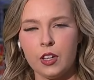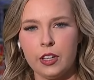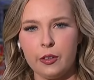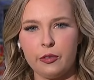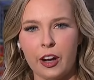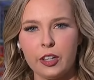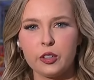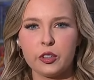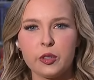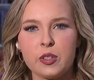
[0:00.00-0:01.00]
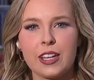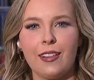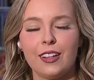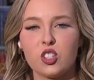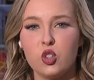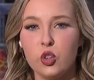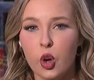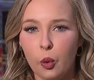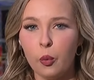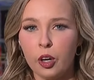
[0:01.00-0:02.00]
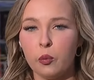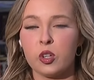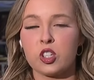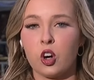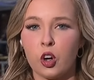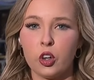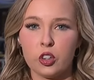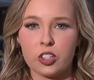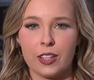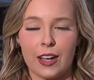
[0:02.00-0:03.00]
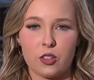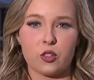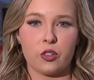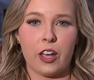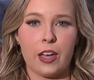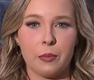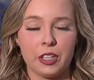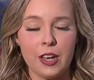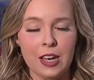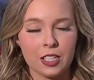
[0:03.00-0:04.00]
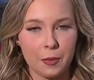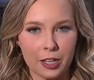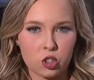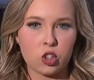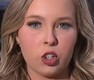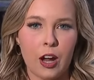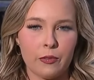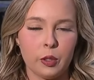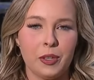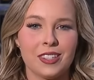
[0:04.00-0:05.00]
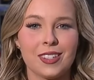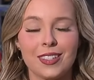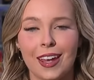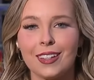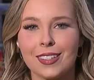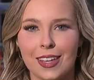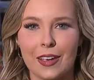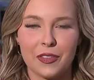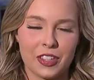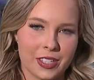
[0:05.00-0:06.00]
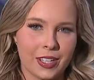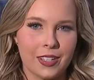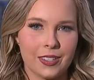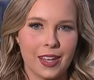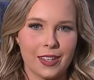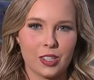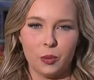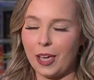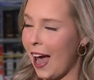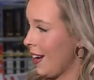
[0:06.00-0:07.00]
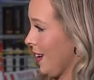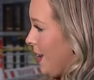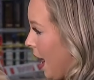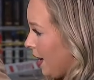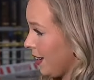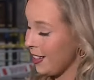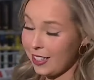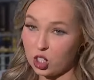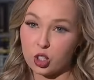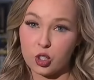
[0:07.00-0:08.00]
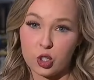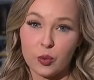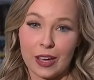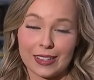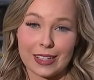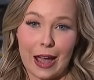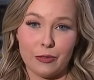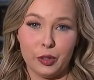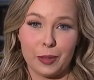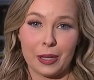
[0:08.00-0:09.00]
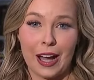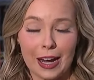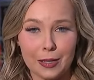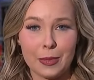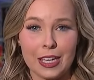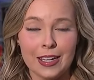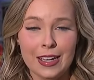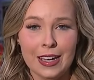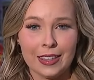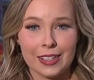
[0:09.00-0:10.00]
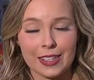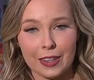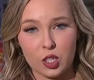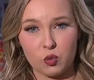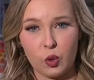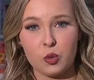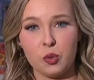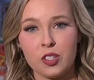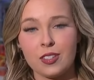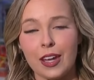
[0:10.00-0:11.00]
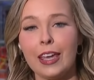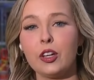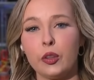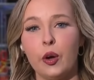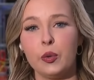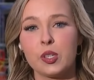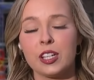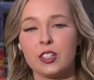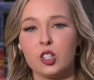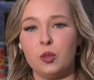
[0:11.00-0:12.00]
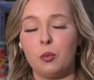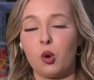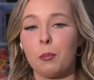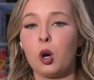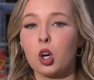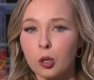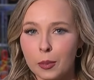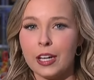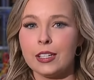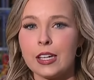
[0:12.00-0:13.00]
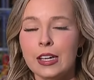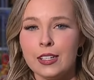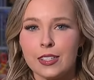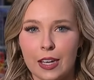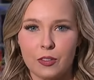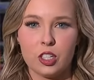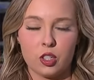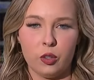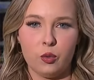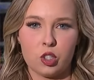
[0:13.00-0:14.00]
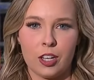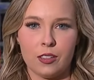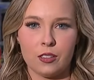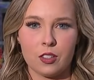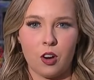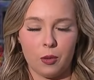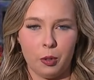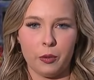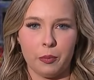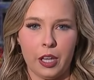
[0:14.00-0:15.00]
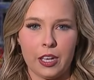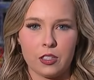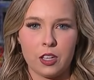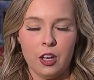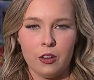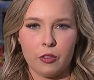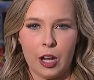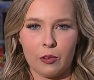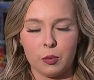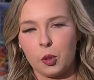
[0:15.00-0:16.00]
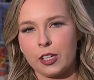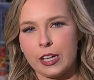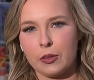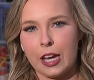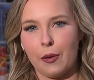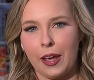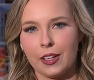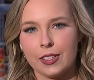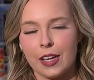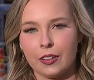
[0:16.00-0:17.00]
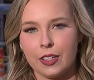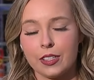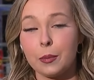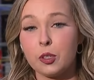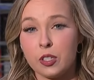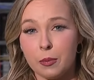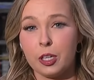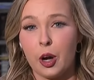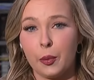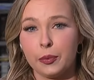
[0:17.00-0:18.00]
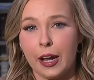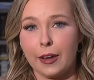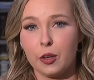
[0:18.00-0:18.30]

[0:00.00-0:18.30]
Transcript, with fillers: Now, fire crews tell us no one was hurt yesterday, but to make sure everyone stays safe, the city says they'll be adding netting in addition to that scaffolding behind me, and they say these roads will stay closed until more permanent safety solutions are put in place. For now, reporting downtown, Anna Azelian, W C P O nine